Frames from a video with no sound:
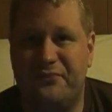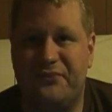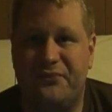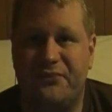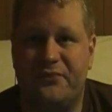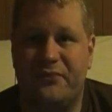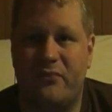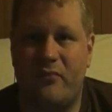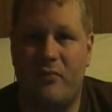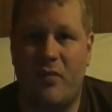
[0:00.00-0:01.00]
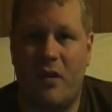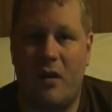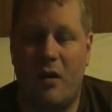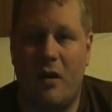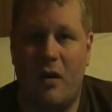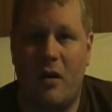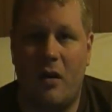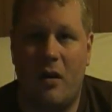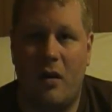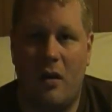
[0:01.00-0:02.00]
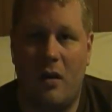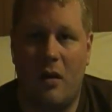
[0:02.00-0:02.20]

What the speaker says: (silence)